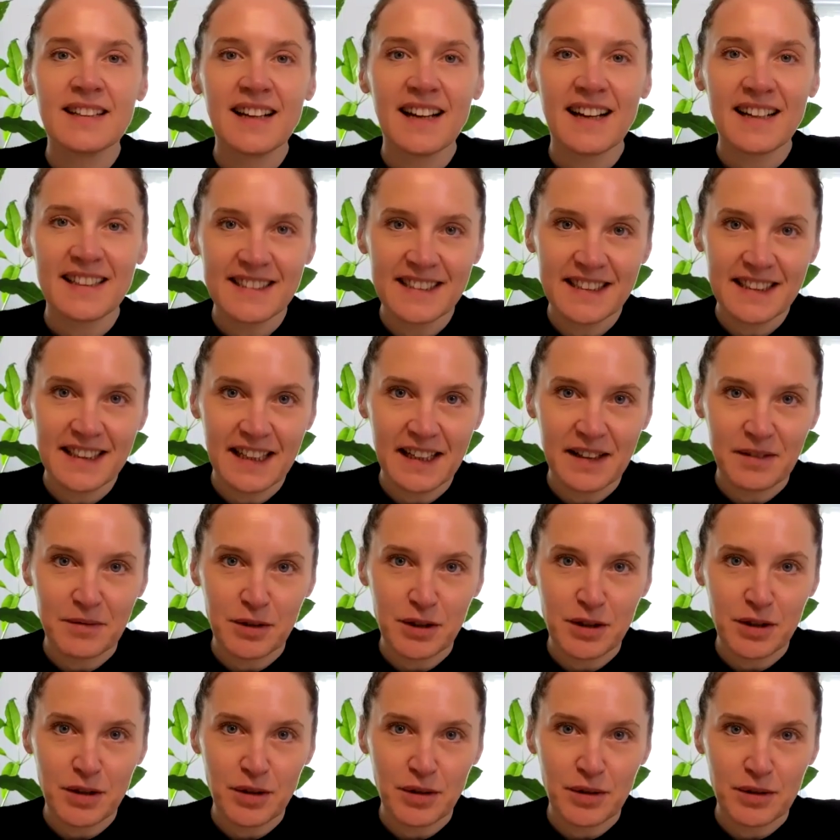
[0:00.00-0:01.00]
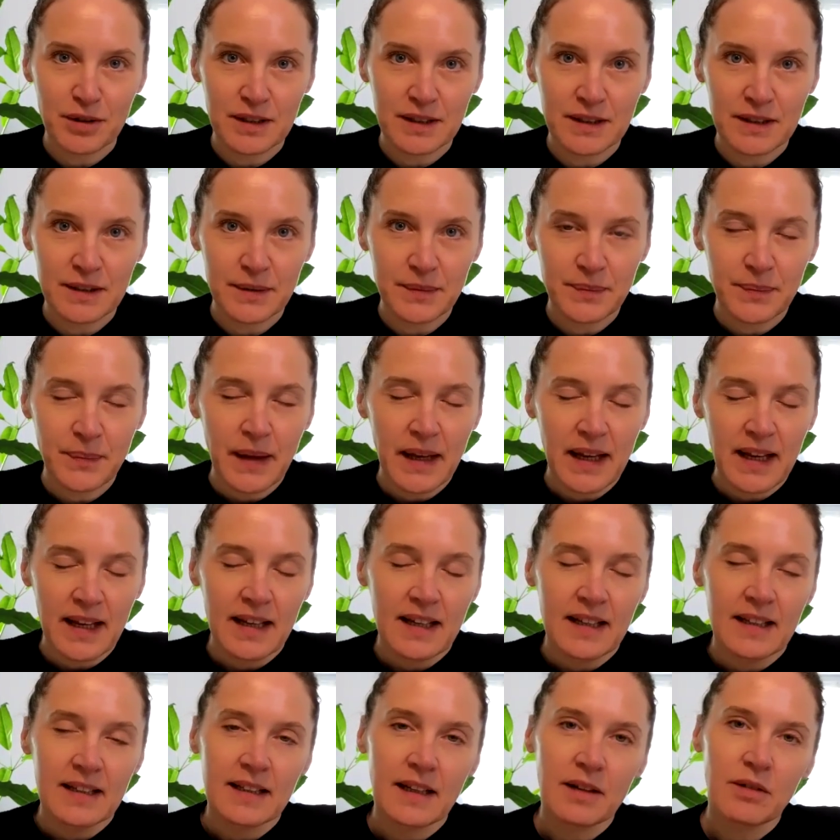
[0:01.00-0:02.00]
Hi, dear language learners.
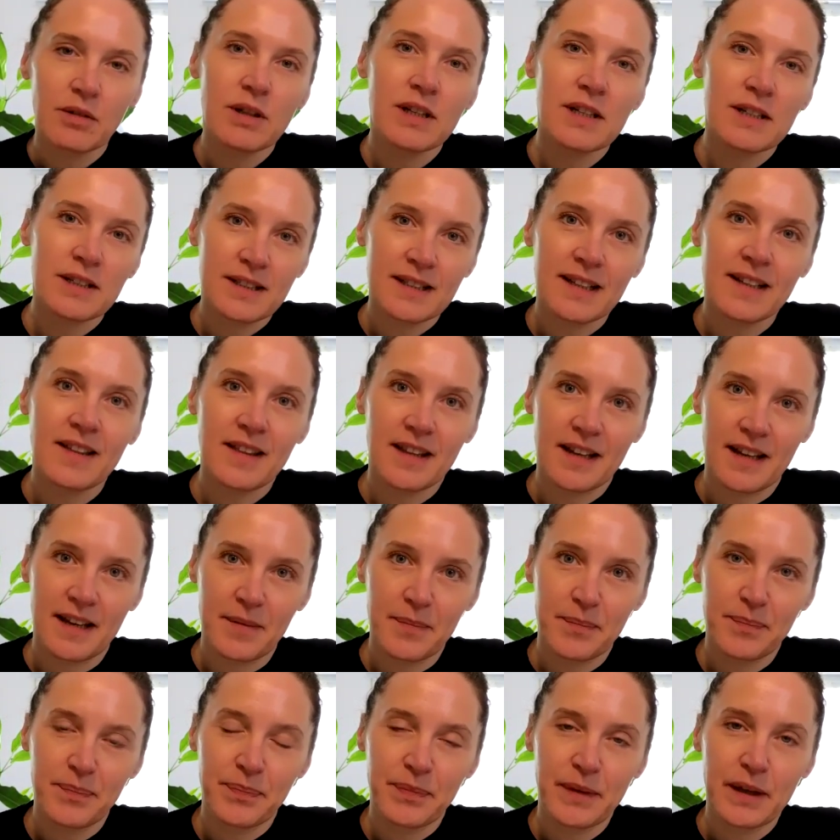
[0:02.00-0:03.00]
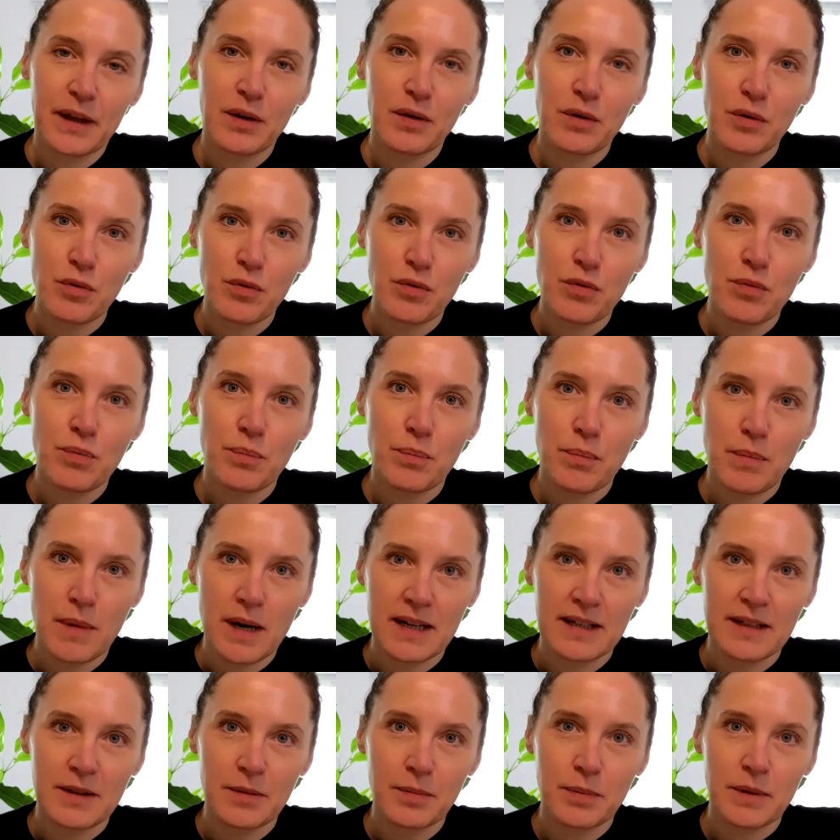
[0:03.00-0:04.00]
Now, here's the thing. You
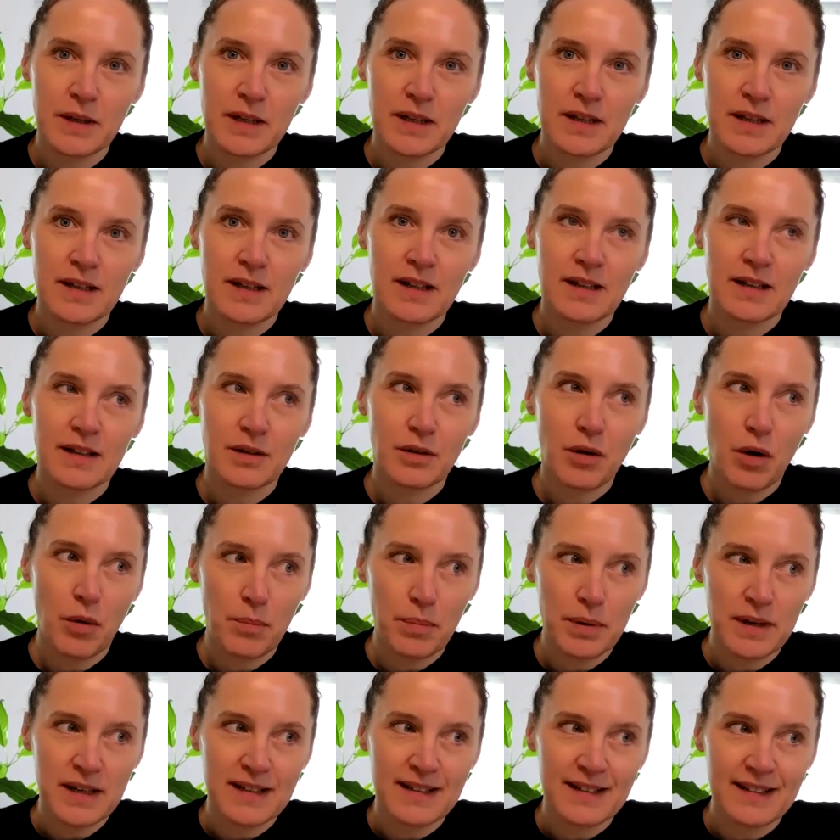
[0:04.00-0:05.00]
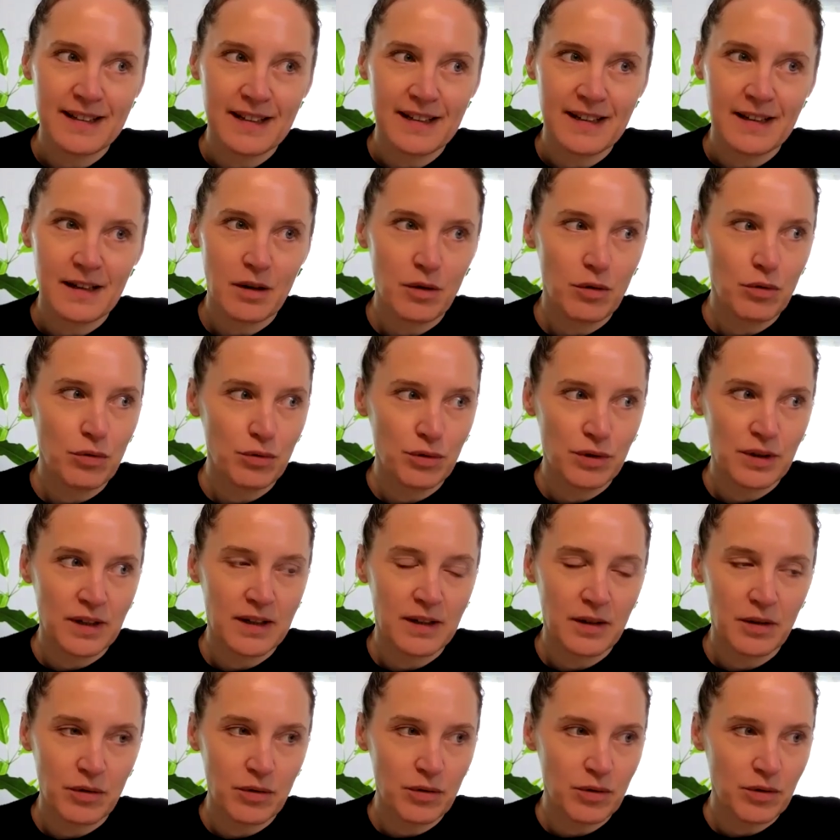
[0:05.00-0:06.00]
might be completely
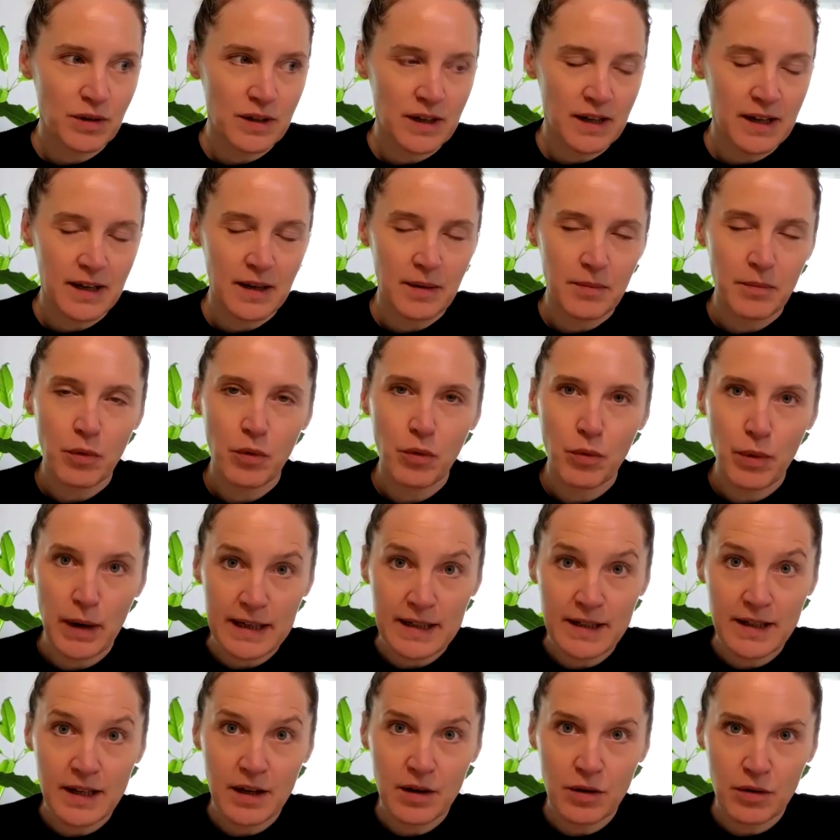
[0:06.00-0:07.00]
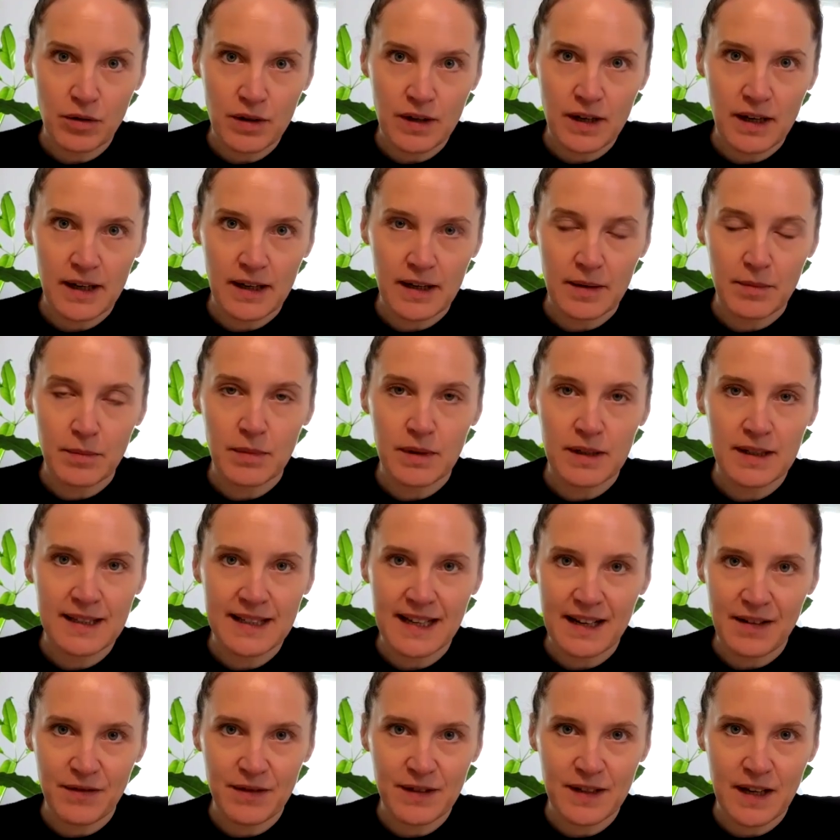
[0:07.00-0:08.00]
losing your time, wasting your time,
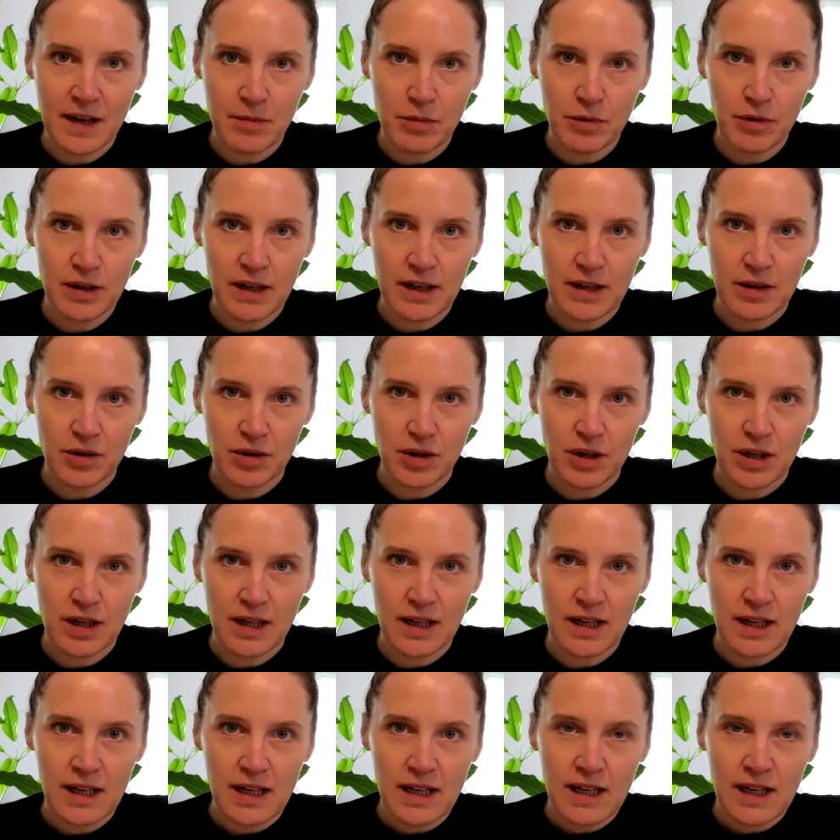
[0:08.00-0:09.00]
self-sabotaging